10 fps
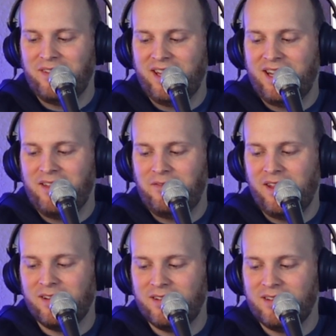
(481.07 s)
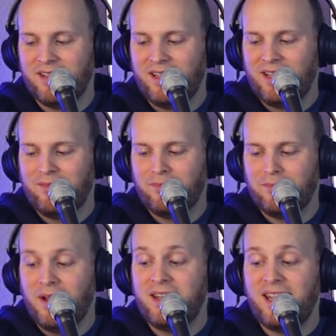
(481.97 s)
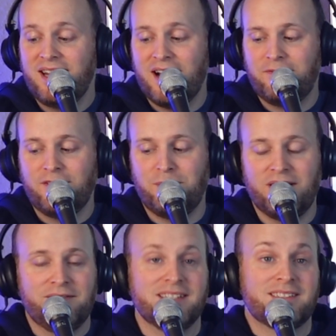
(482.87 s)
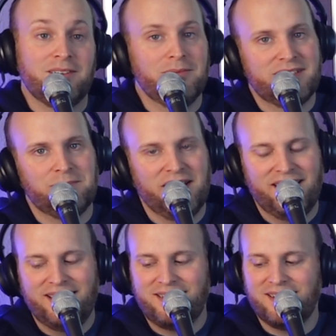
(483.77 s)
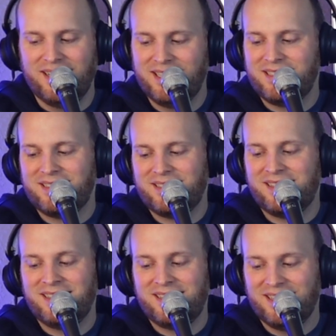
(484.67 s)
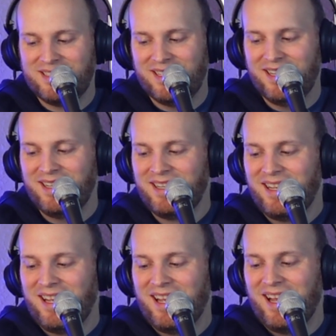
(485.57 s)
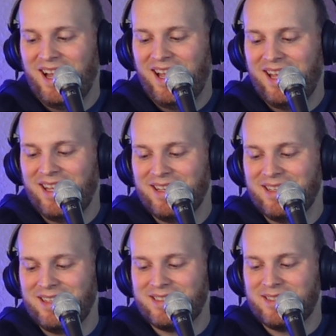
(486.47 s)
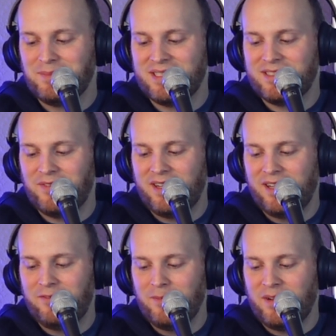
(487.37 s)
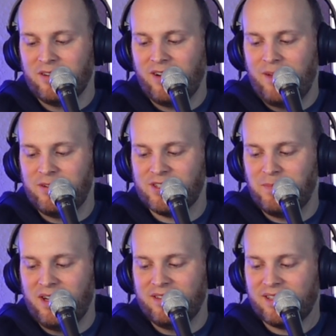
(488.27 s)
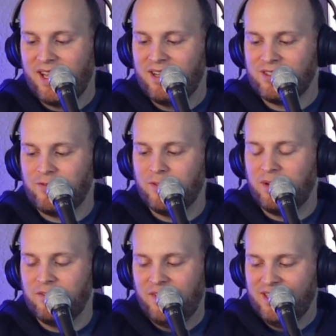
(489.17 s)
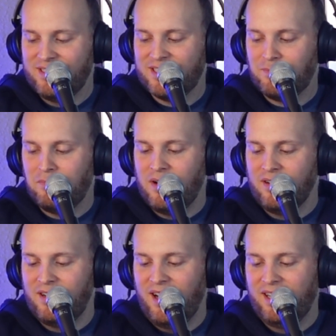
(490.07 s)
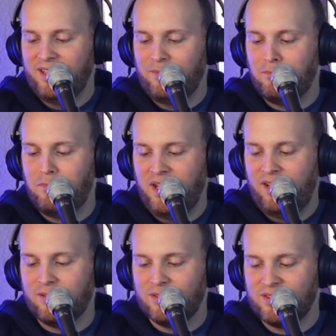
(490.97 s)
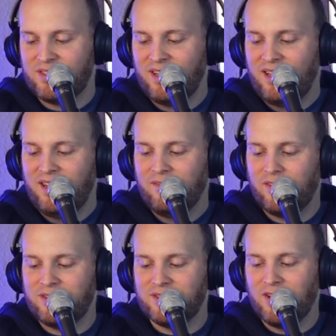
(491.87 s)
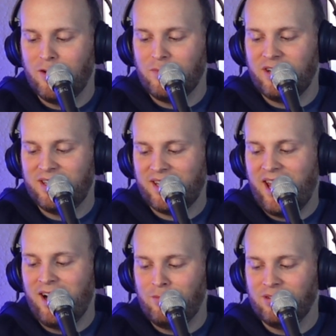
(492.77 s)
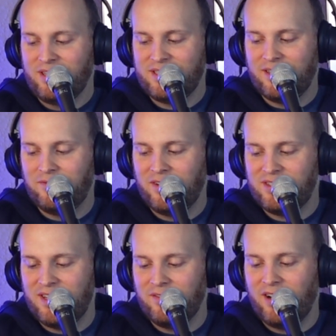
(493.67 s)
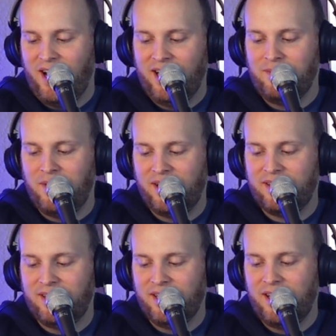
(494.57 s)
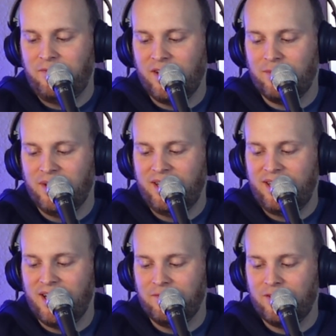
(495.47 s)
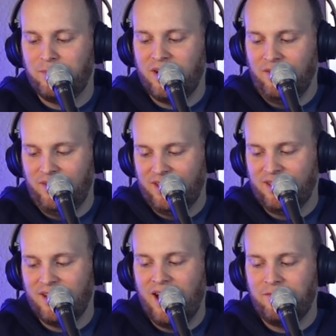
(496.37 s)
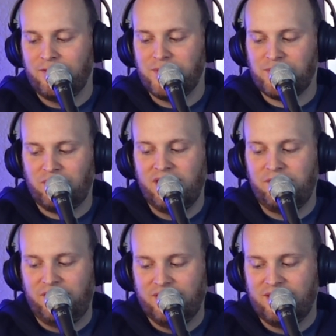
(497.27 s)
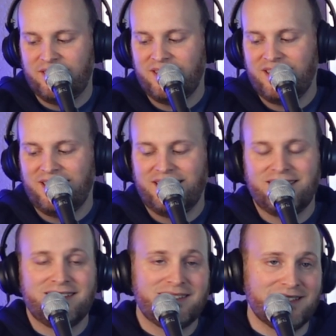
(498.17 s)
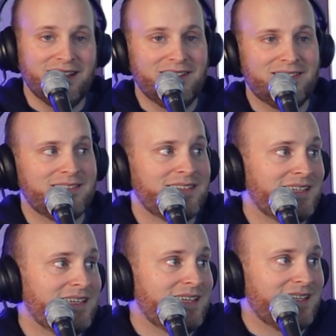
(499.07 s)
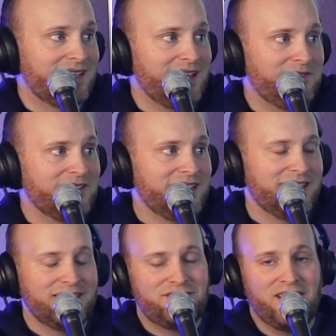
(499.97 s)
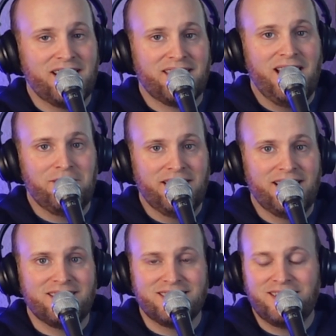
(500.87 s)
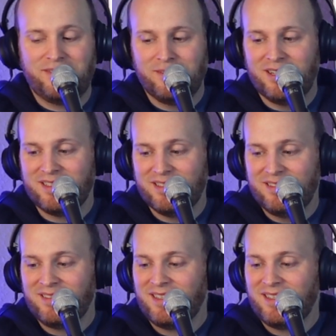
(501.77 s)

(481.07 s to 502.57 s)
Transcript: NFL Monday Night Football event. So it's Monday, not Sunday. The Simpsons Fun Day Football. Grab your spot on the couch, football fans. It's Bart and the Bengals versus Homer and the Cowboys in the first ever animated NFL Monday Night Football event live from Springfield. So definitely check that one out if you want to.